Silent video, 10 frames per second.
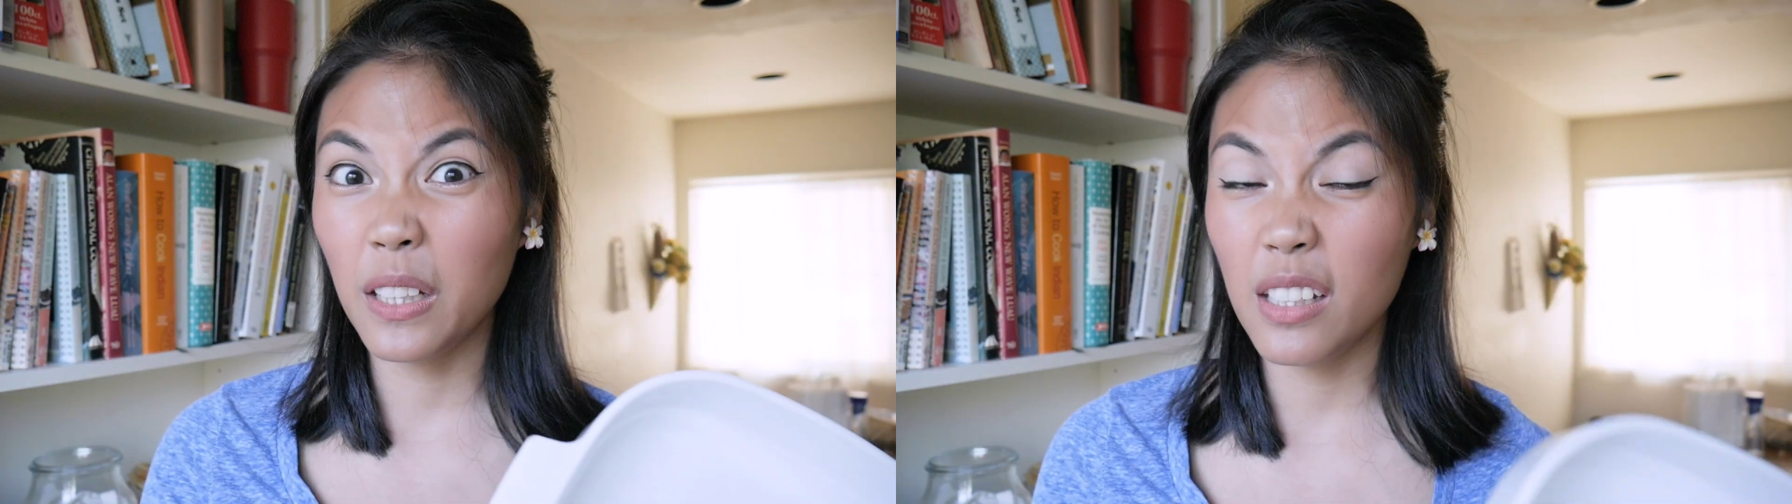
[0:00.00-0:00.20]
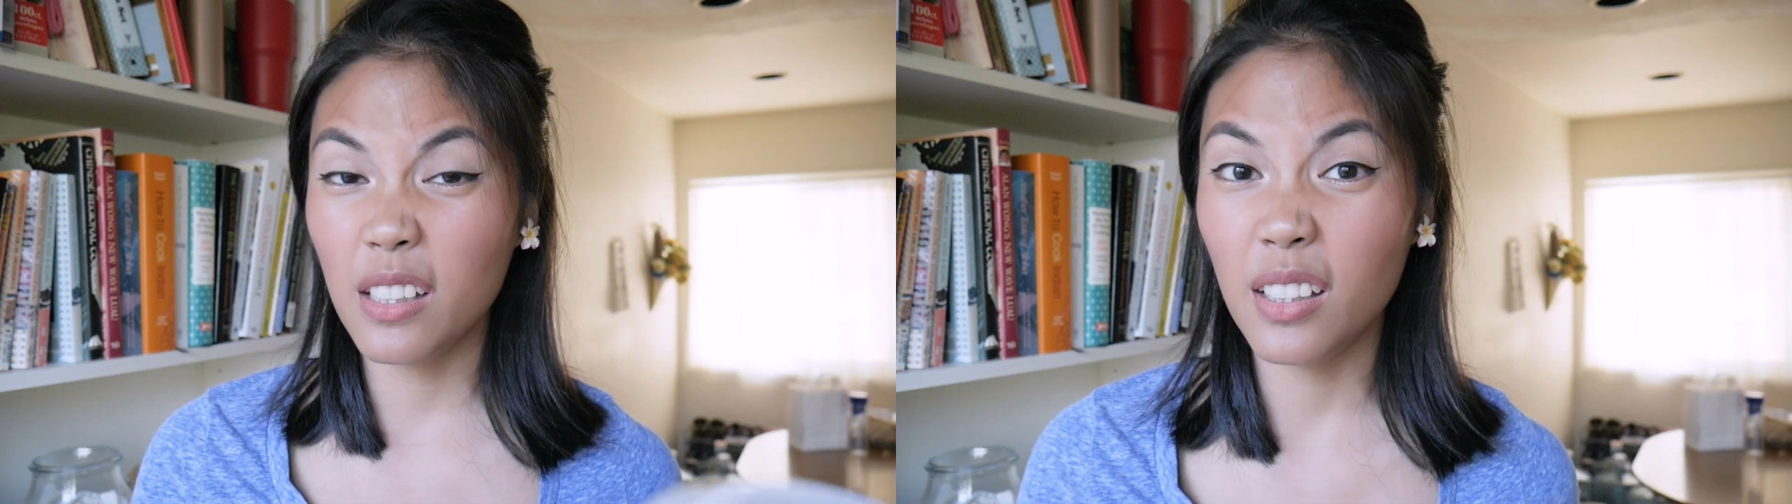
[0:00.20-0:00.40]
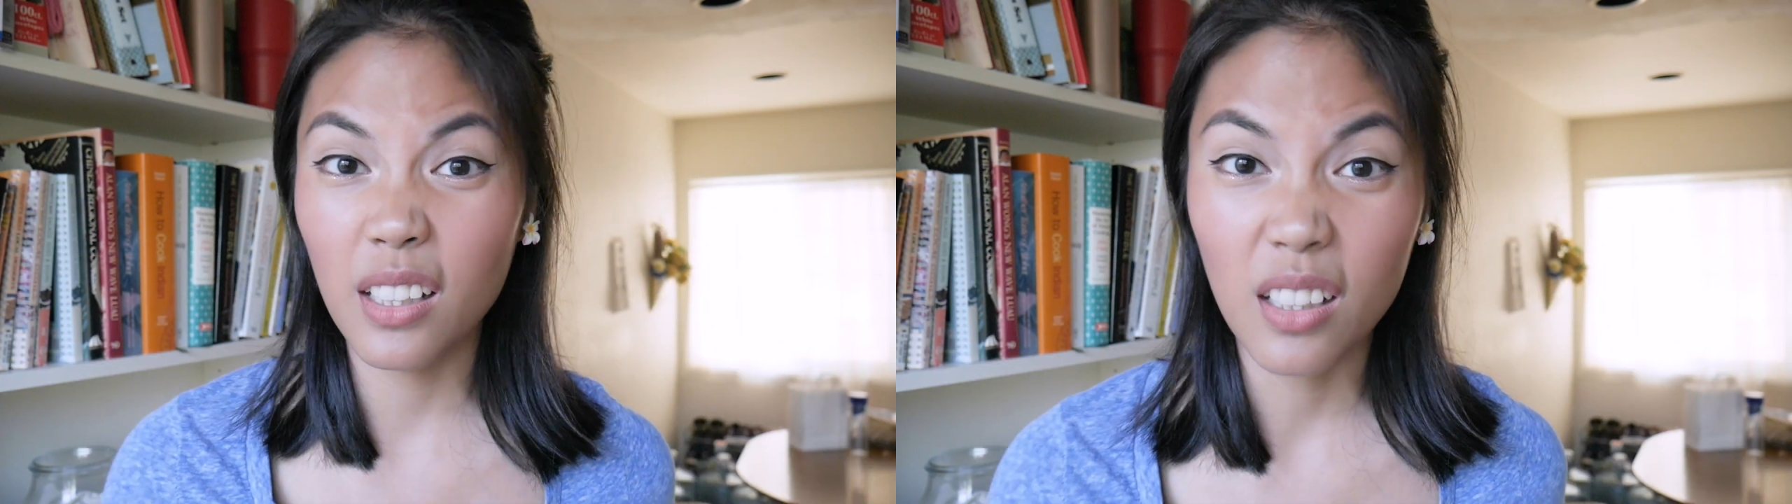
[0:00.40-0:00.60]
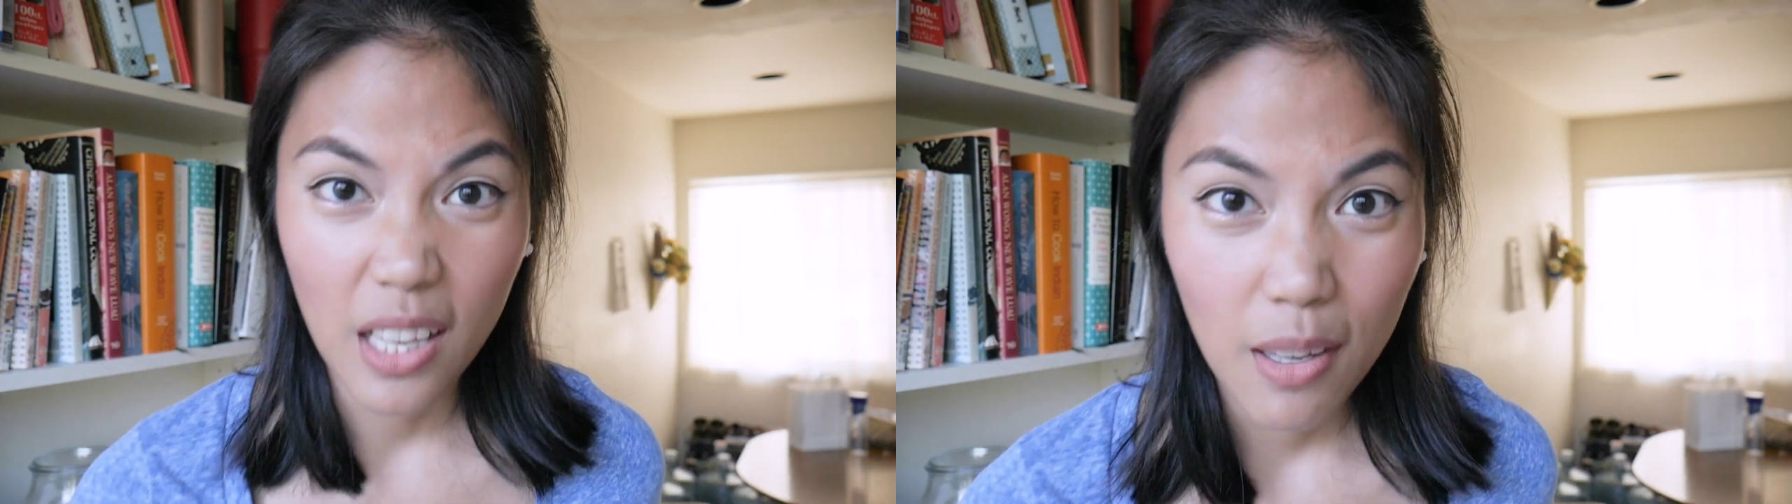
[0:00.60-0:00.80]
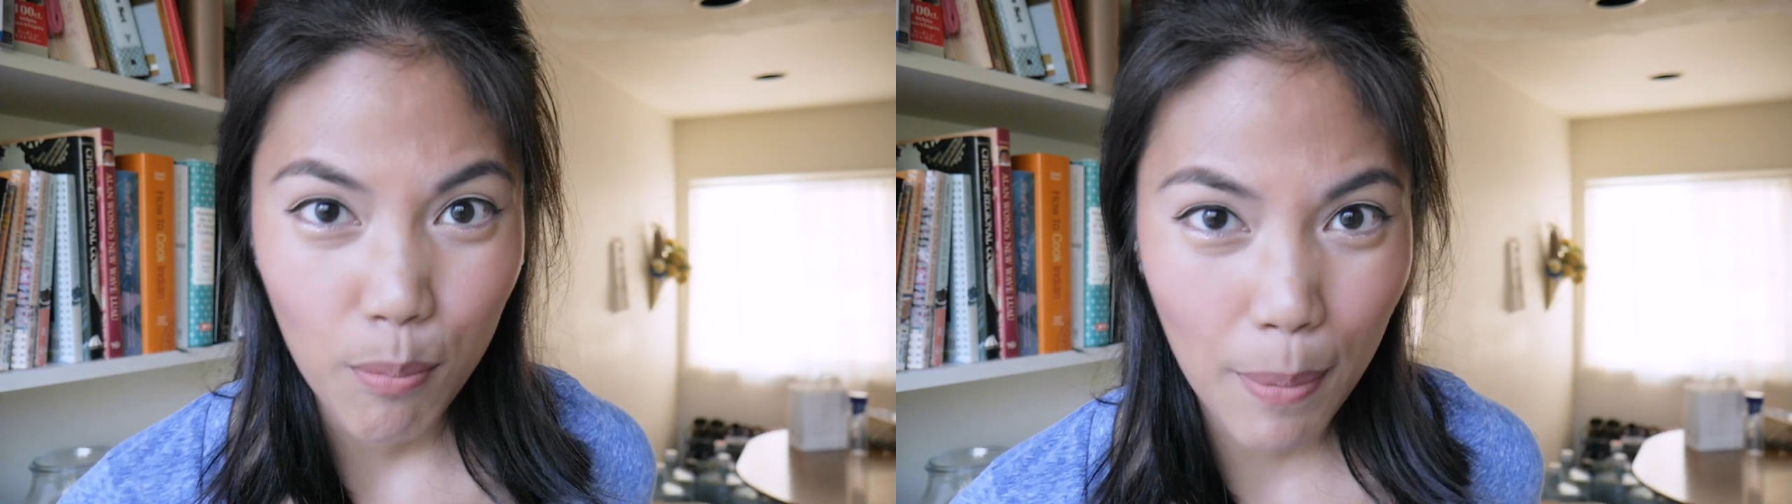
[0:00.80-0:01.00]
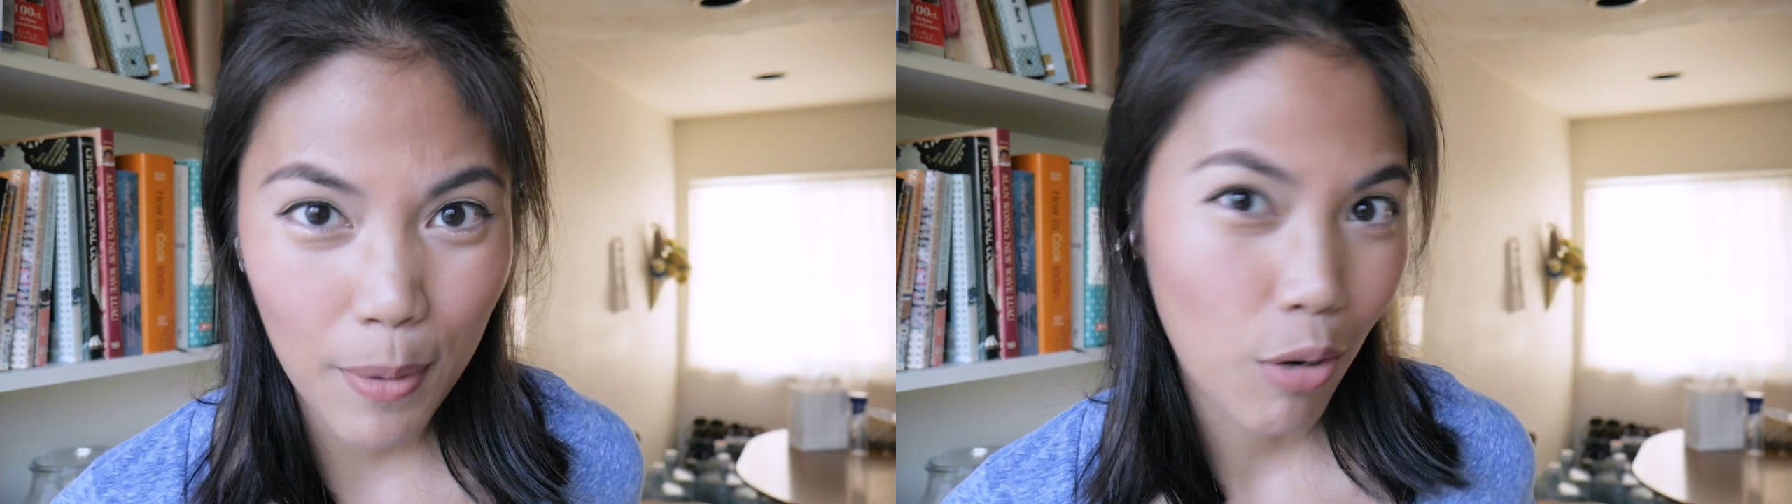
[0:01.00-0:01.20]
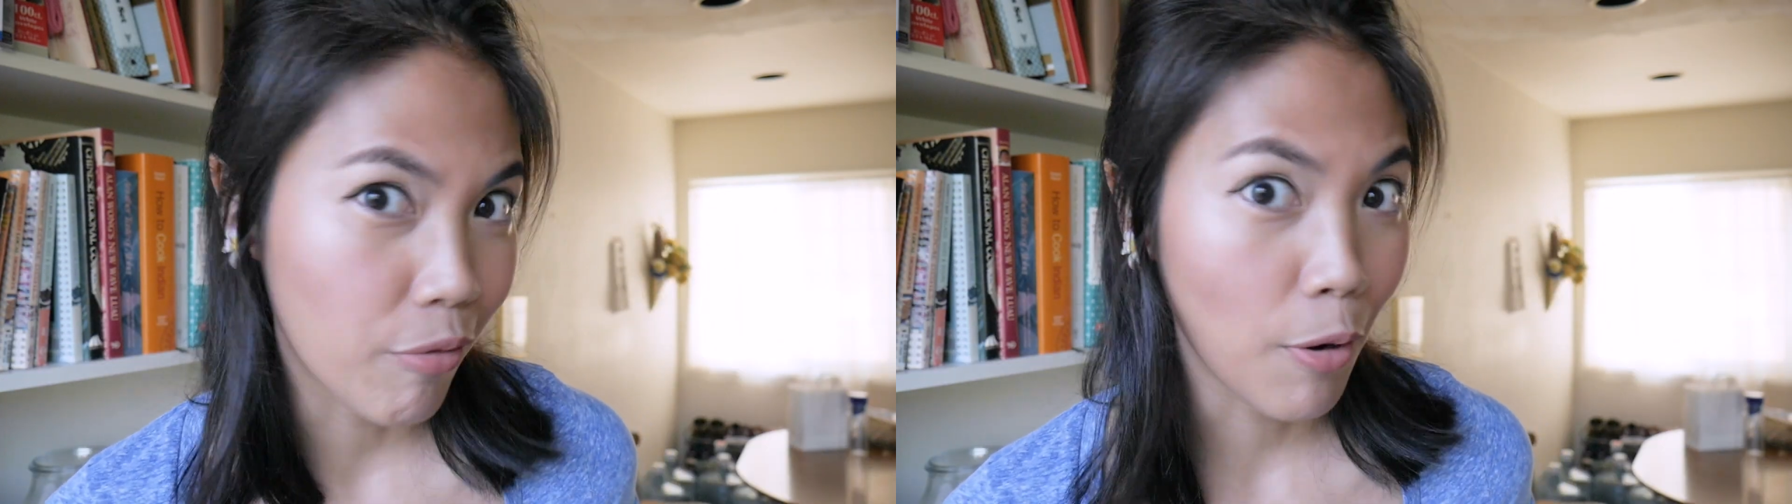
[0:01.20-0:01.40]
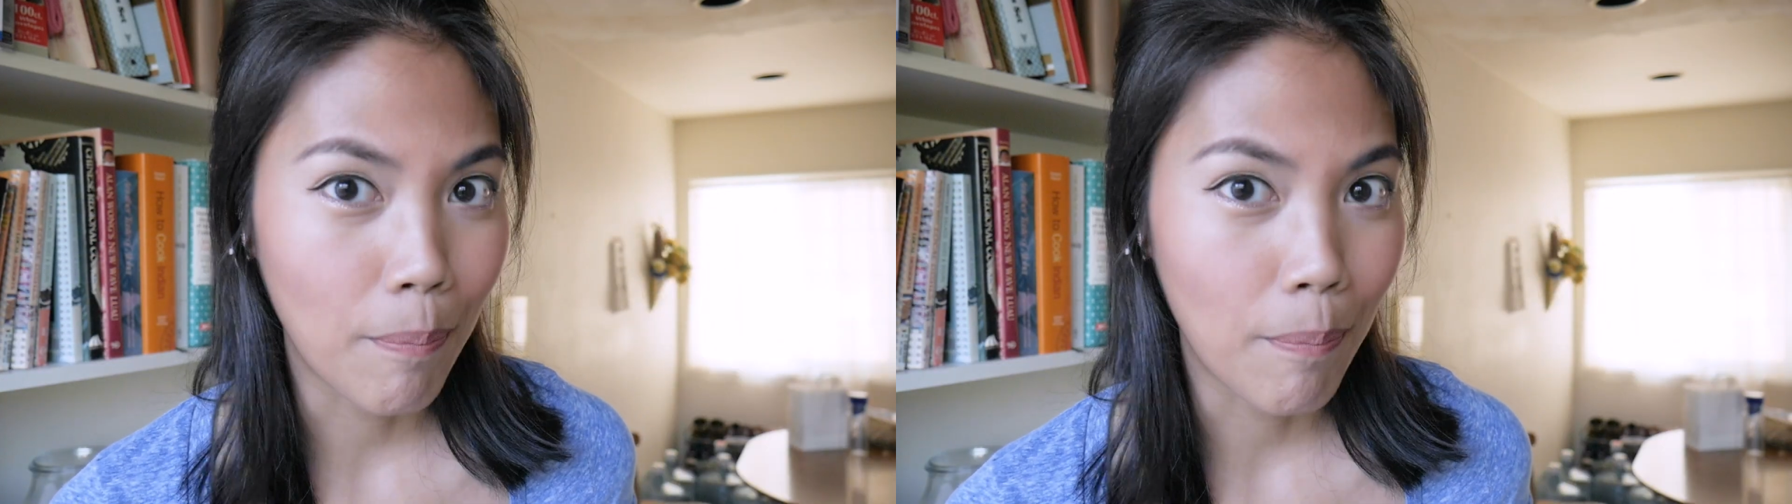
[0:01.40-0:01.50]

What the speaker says: anything, maybe go for a